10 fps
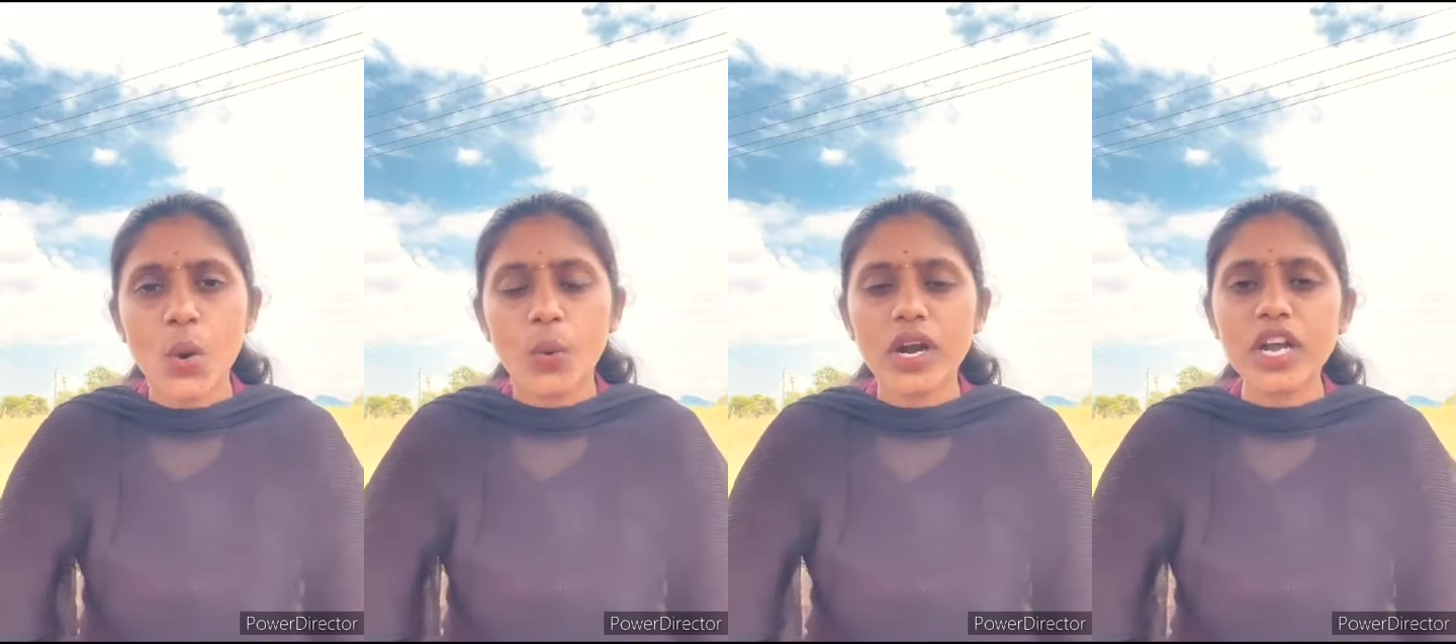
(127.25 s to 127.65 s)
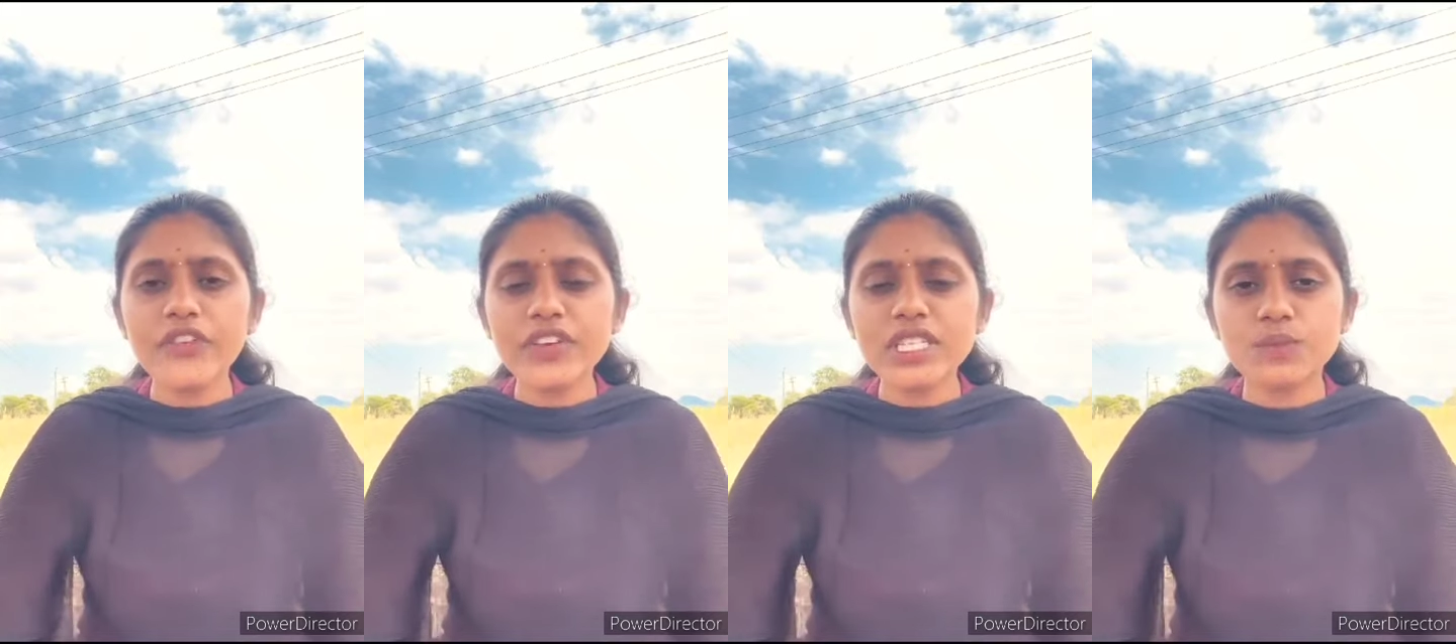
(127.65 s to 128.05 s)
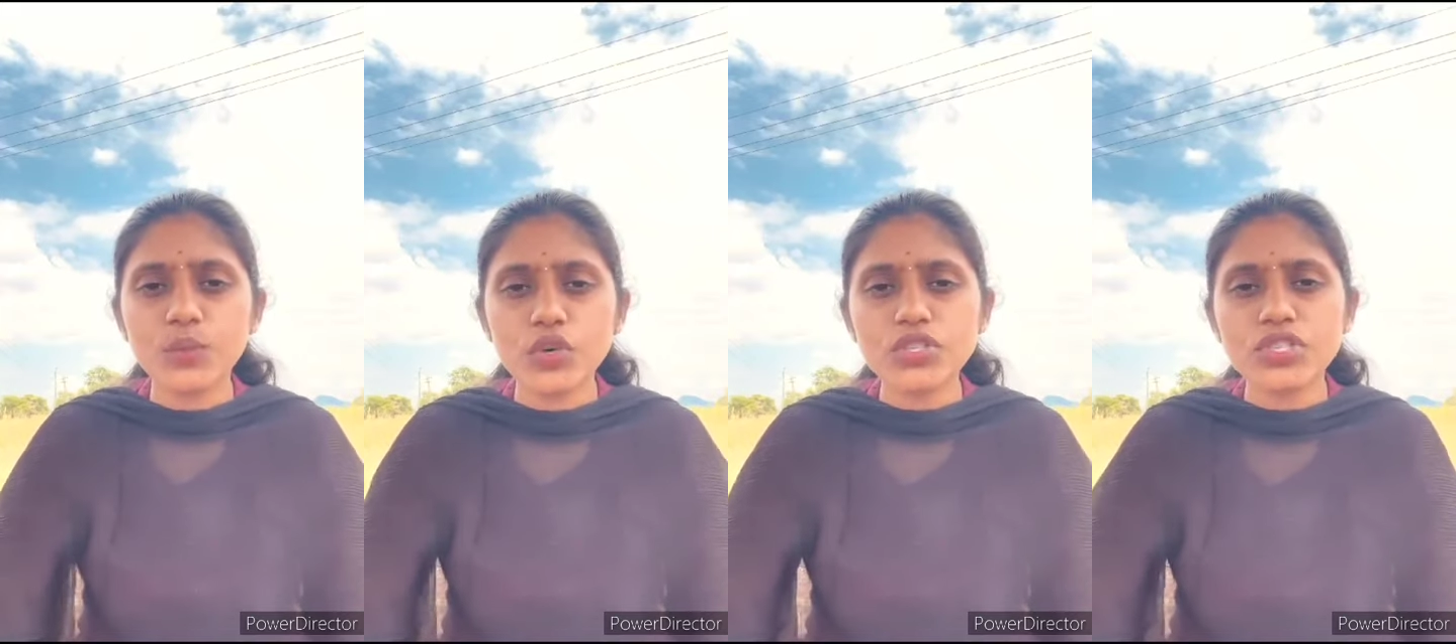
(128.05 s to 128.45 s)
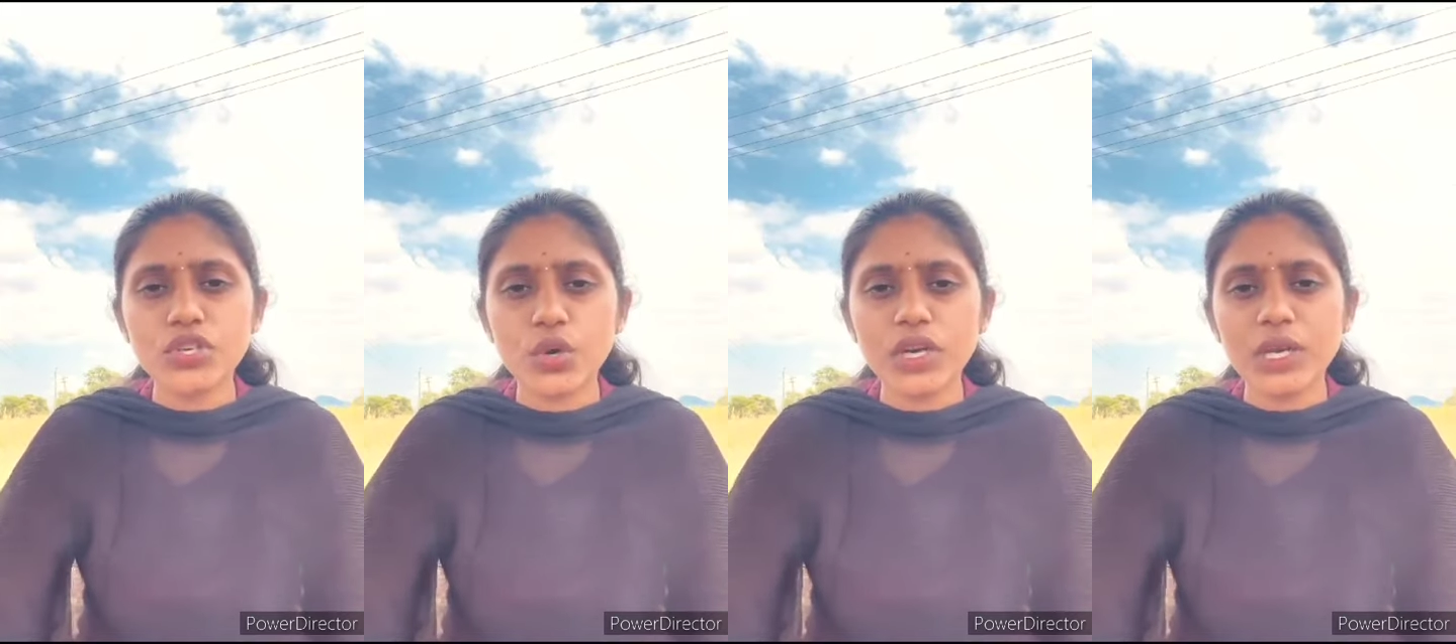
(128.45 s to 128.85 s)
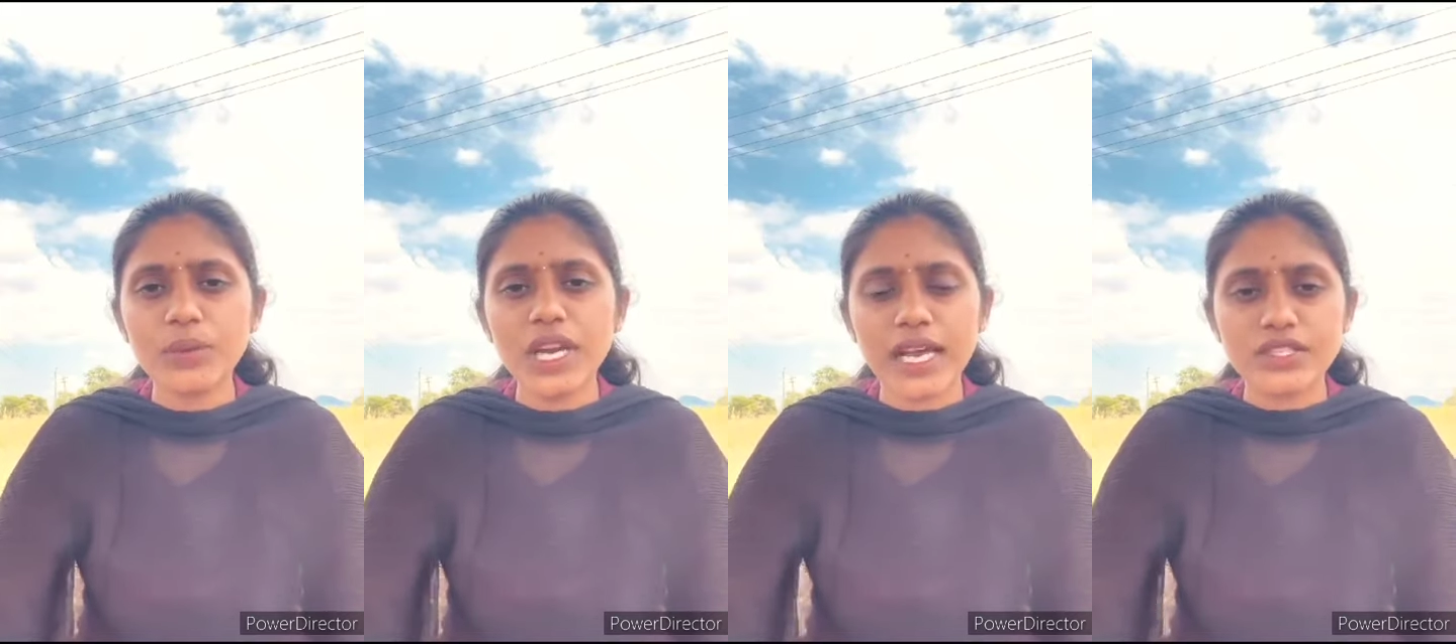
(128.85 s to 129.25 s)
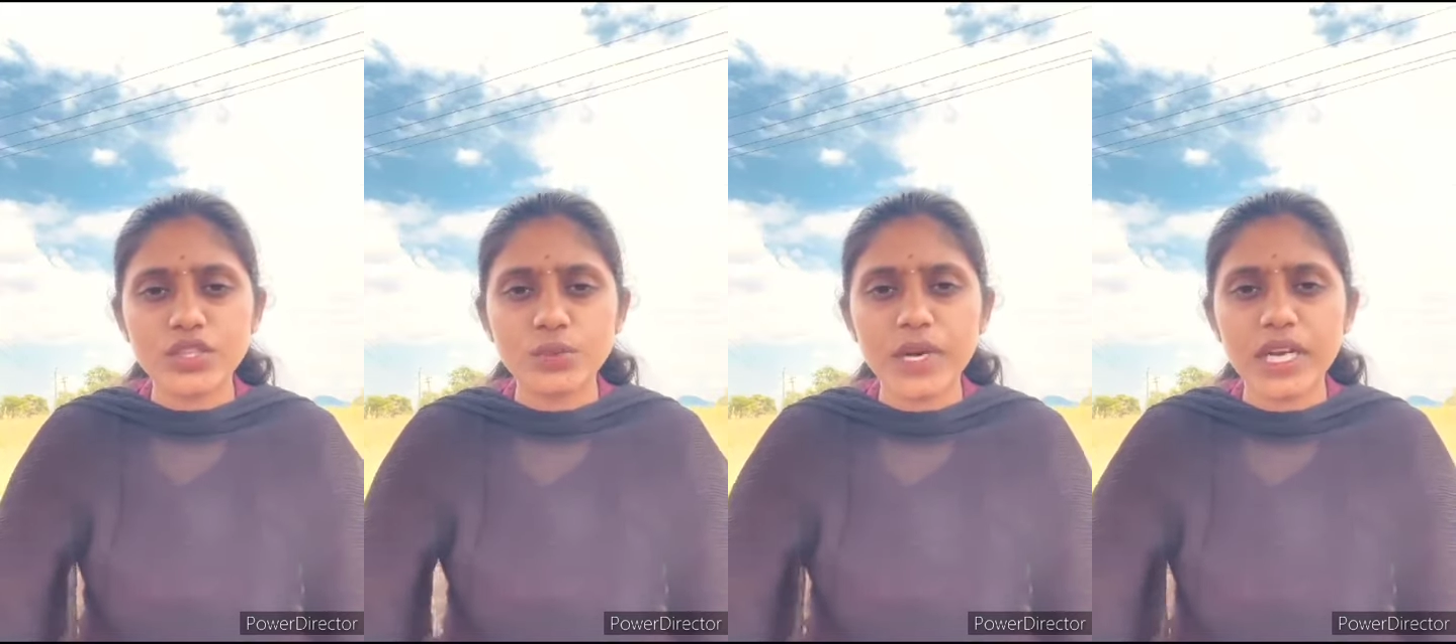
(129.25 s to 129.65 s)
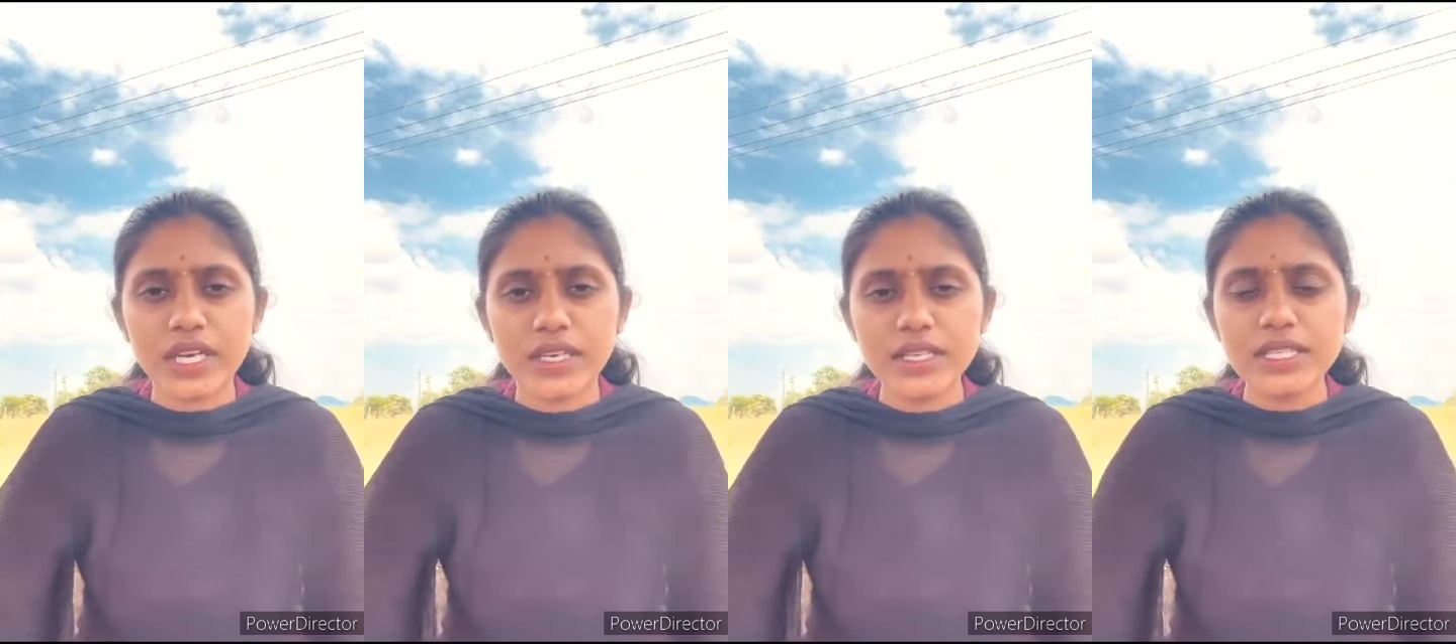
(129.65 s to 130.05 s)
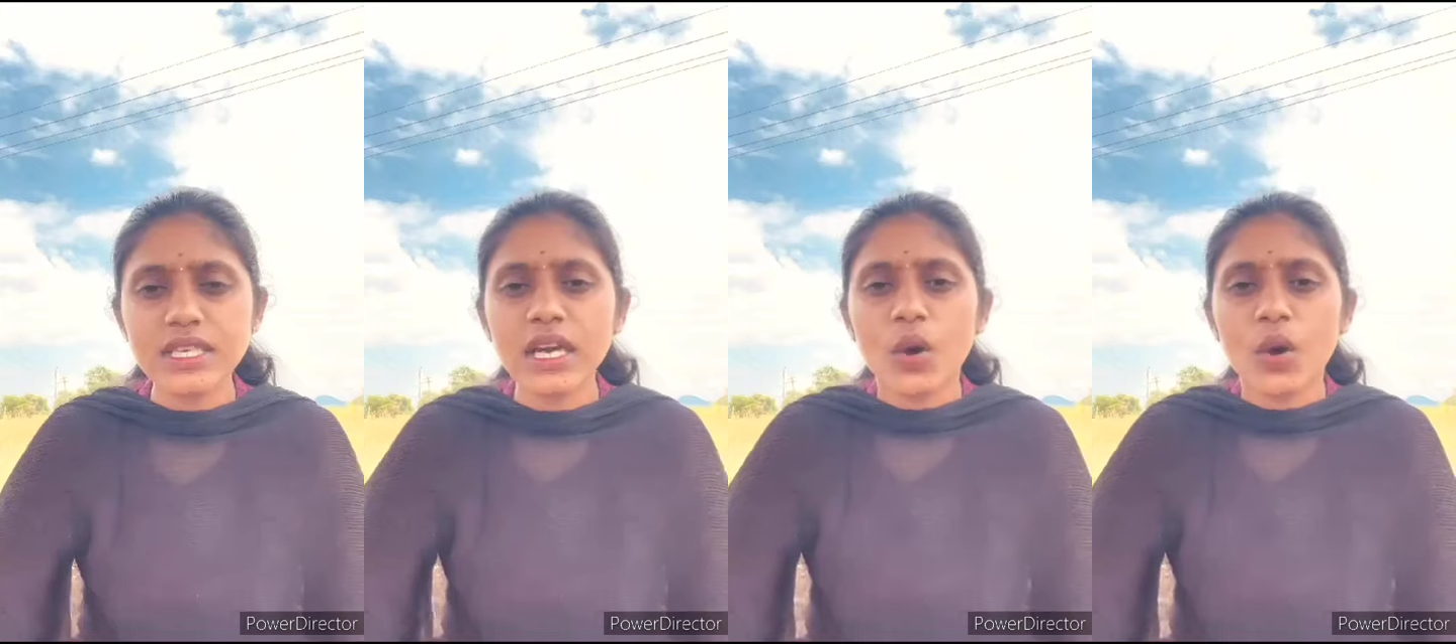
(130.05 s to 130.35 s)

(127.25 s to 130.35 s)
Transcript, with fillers: One of his most notable achievements is